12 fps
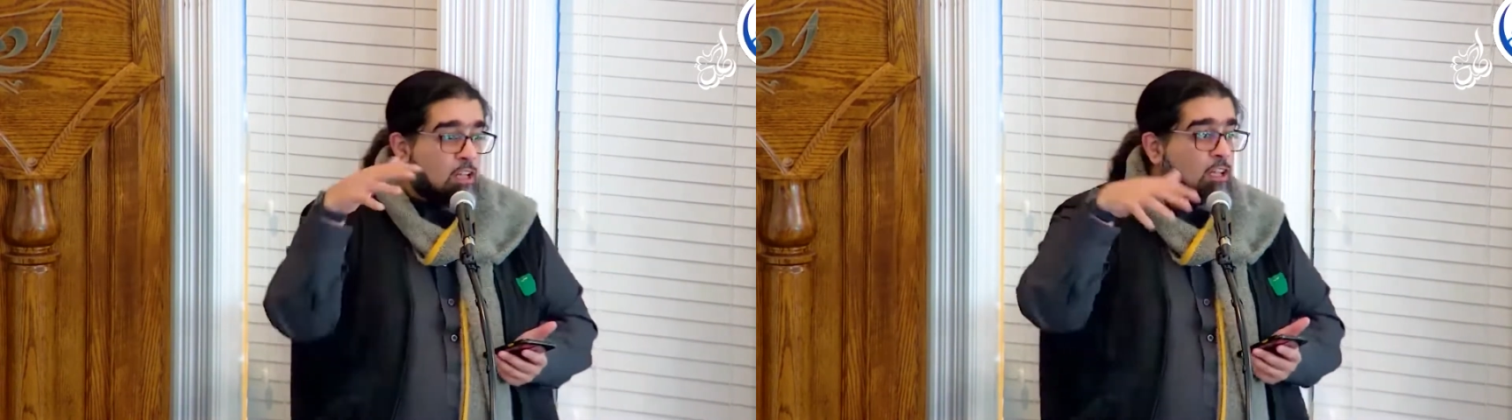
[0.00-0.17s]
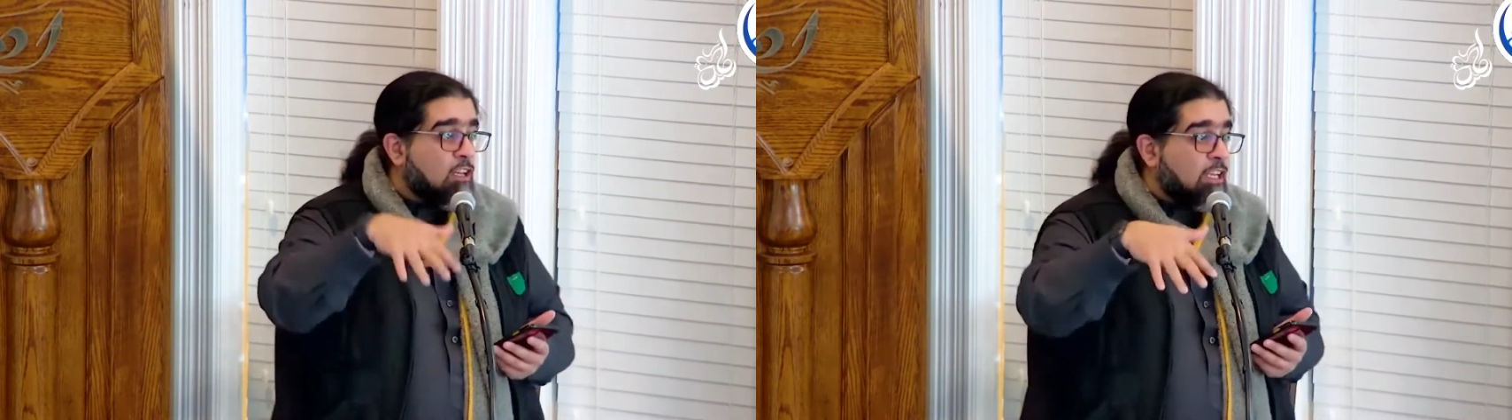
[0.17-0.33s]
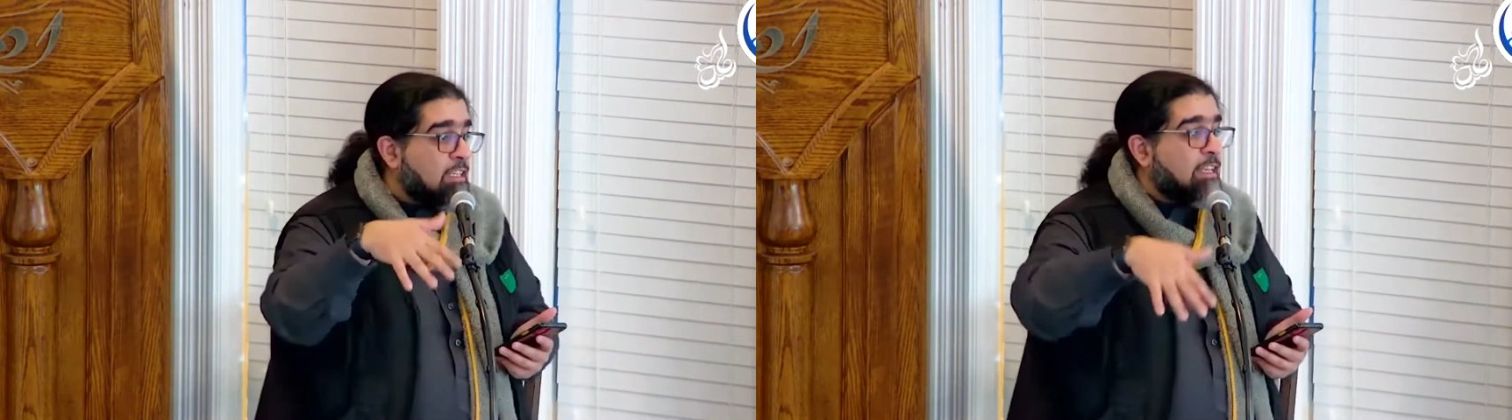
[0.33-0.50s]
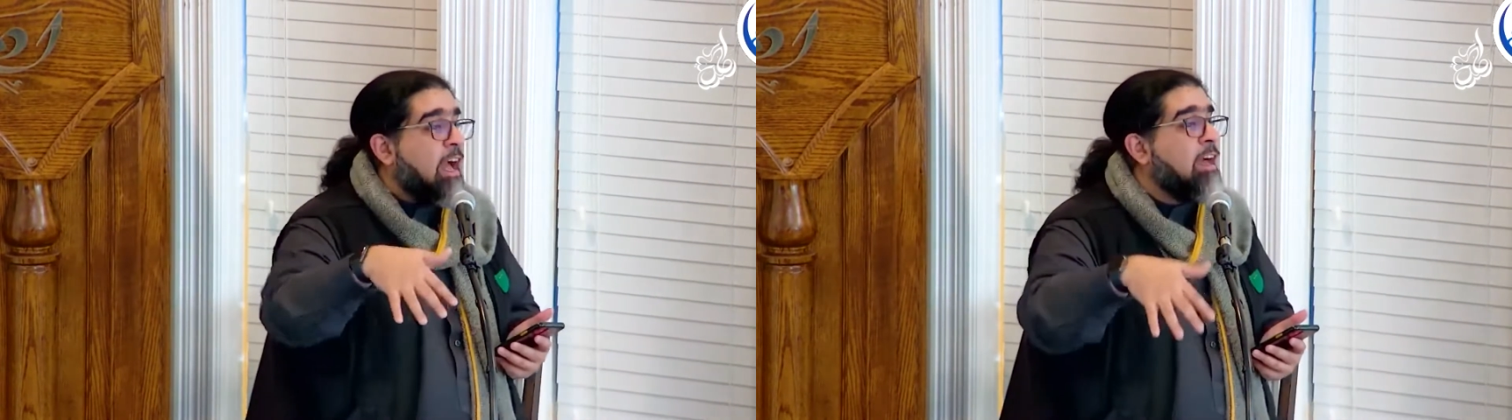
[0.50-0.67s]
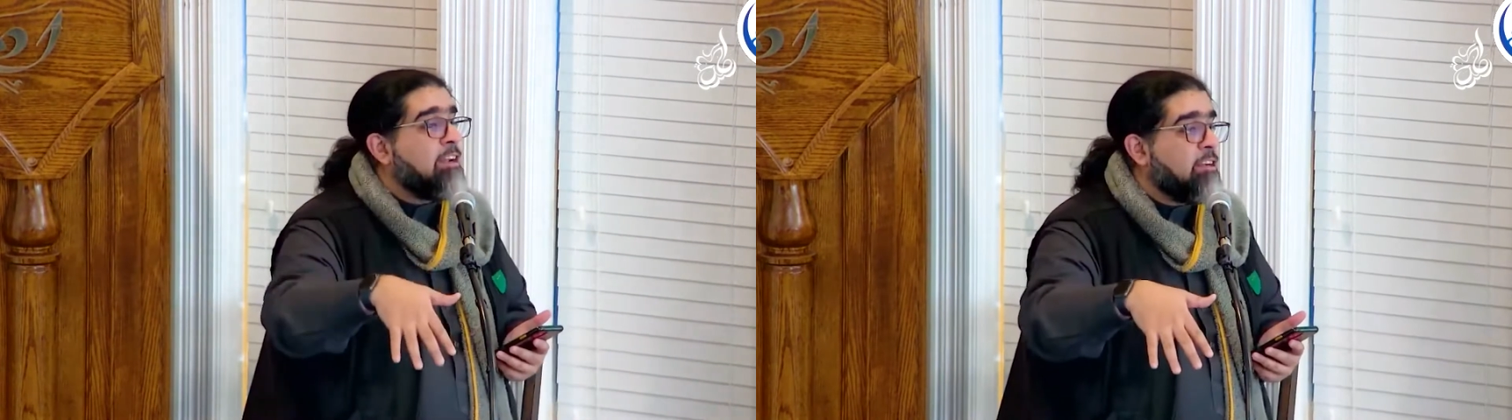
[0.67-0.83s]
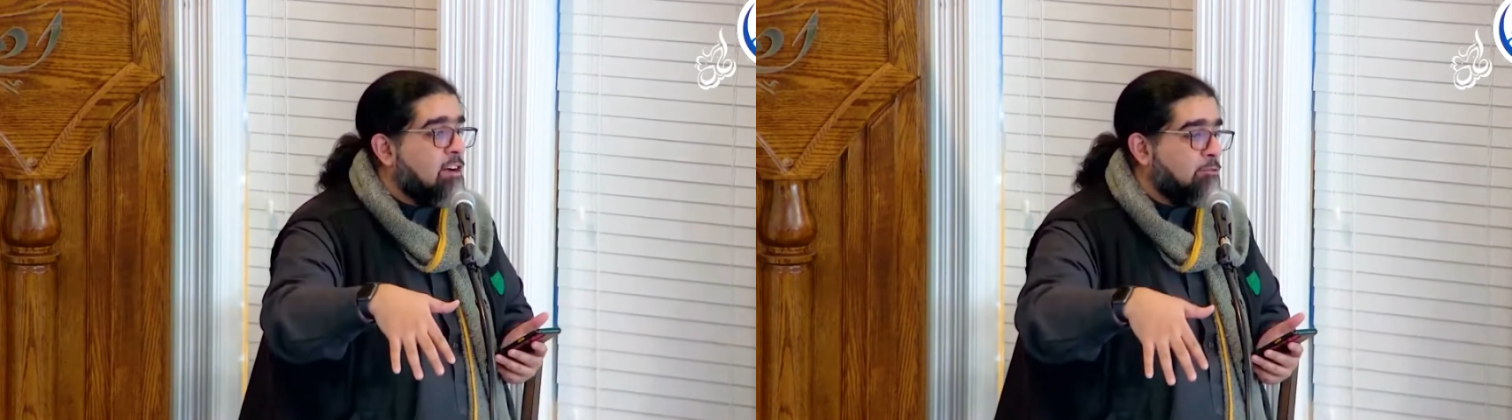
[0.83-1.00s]
Look at
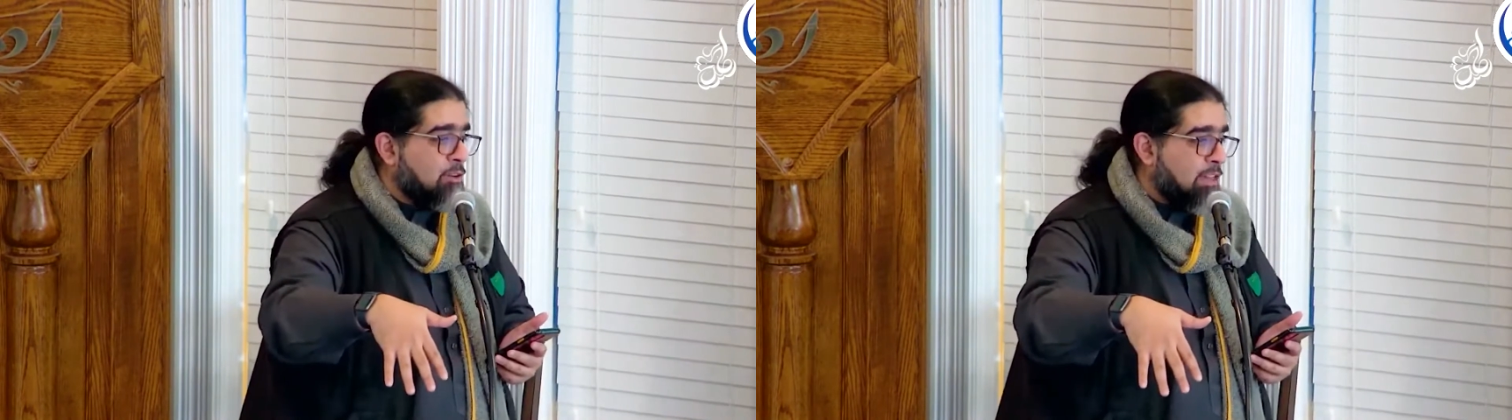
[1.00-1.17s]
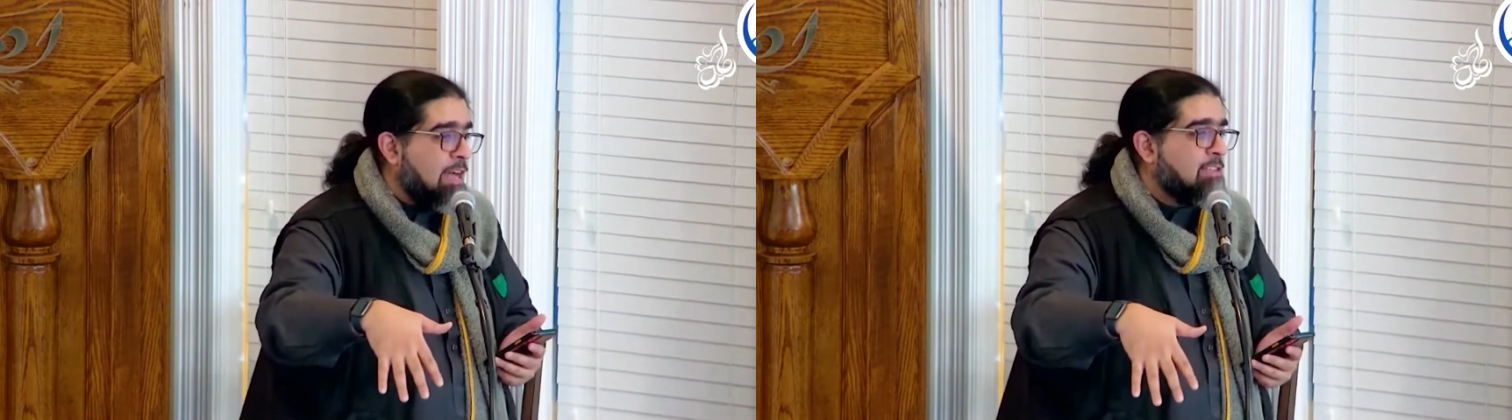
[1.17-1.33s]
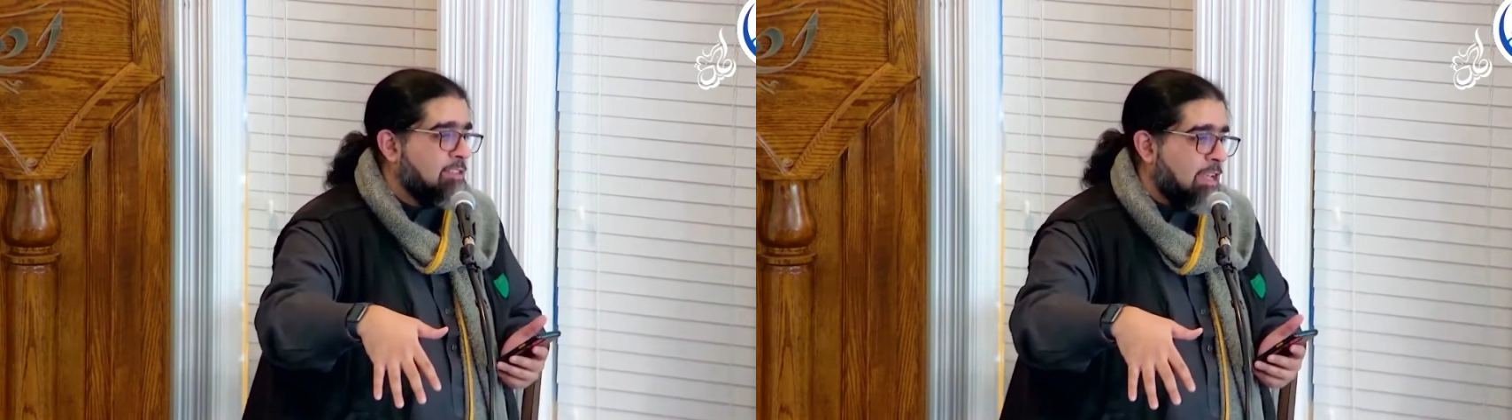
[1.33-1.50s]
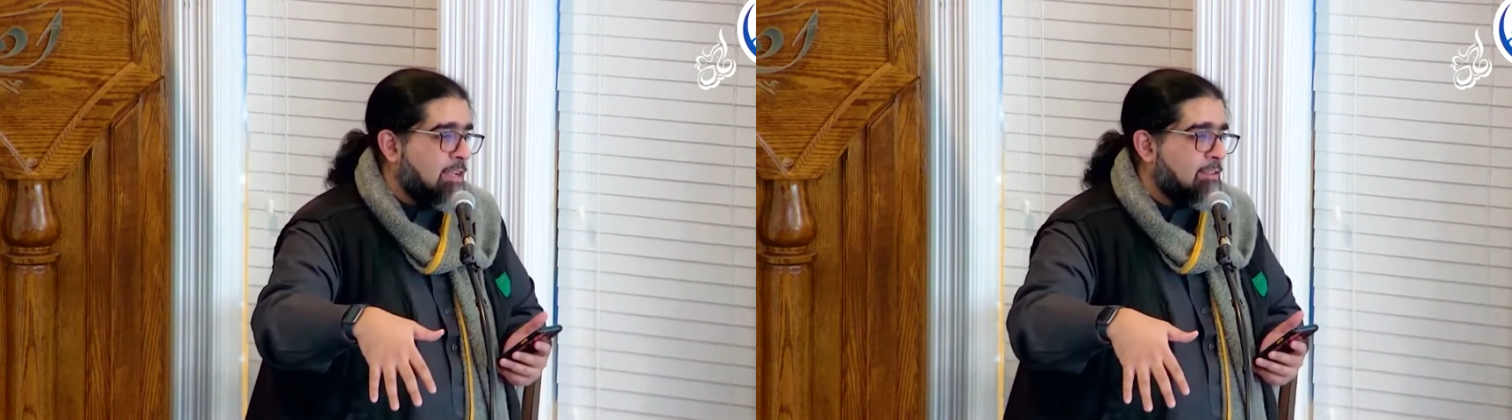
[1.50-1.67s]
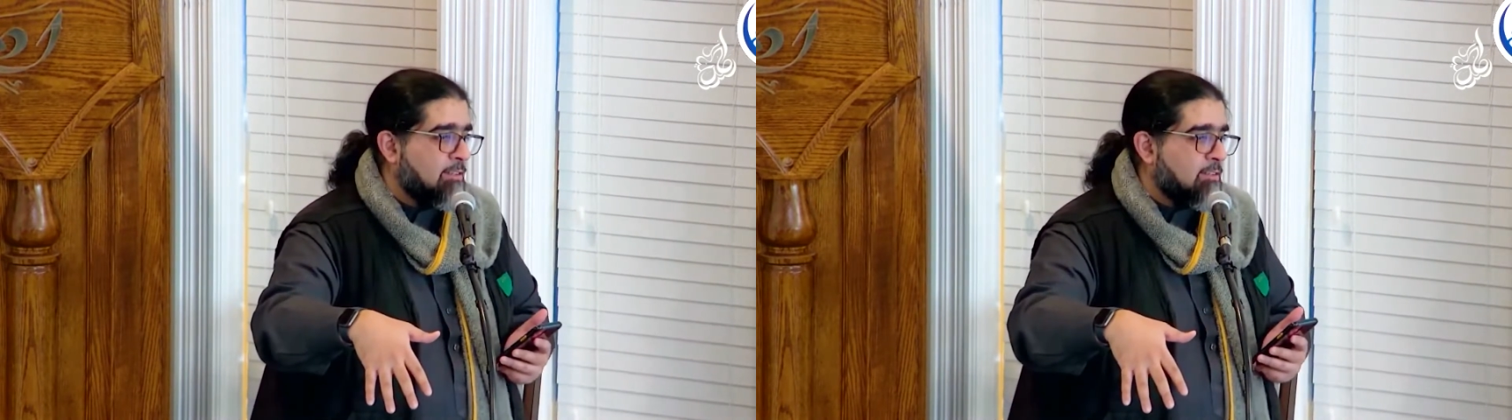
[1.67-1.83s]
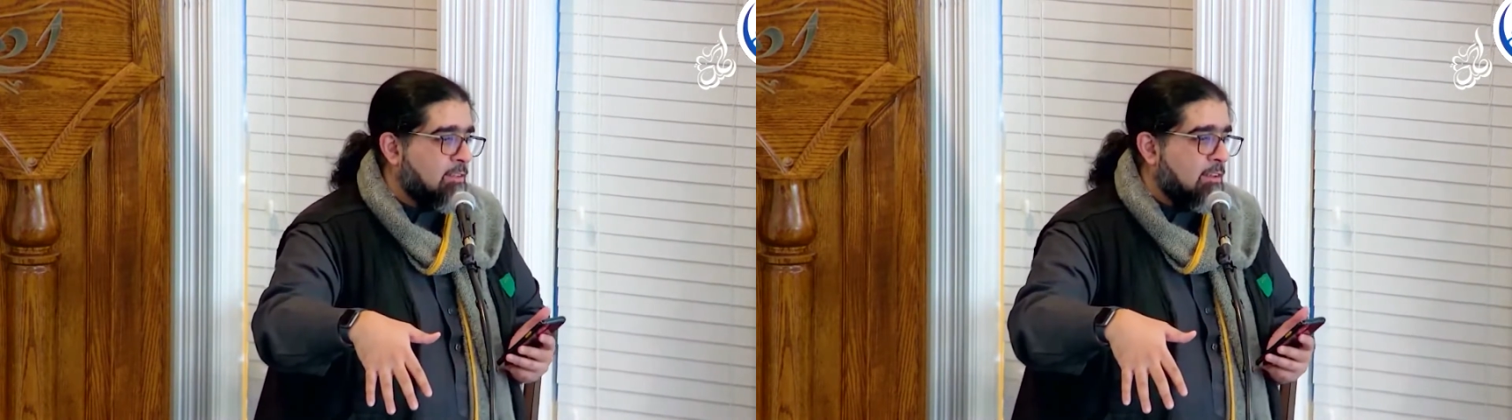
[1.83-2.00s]
Canada for that
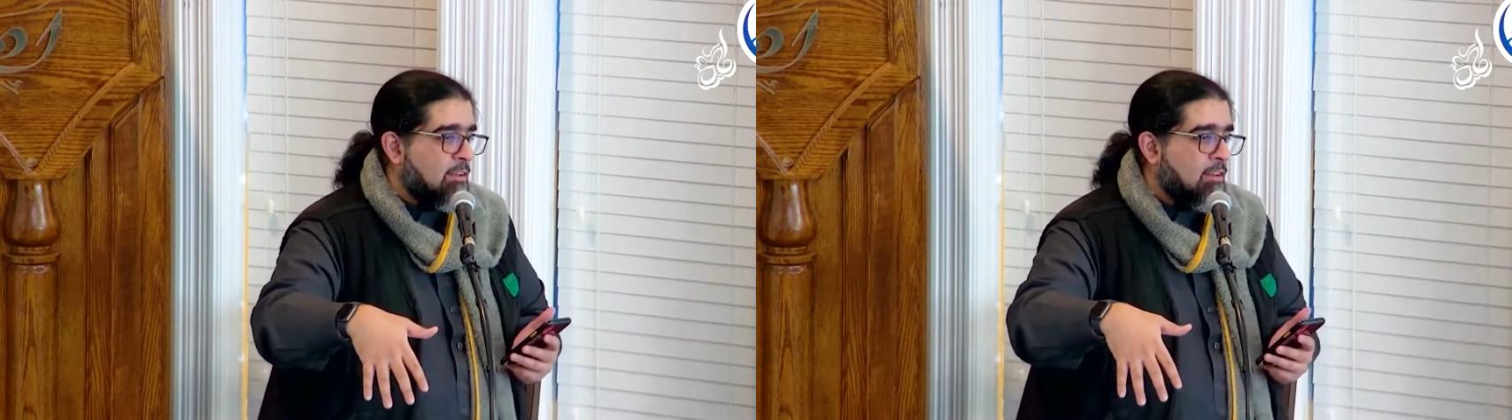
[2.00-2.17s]
sakes,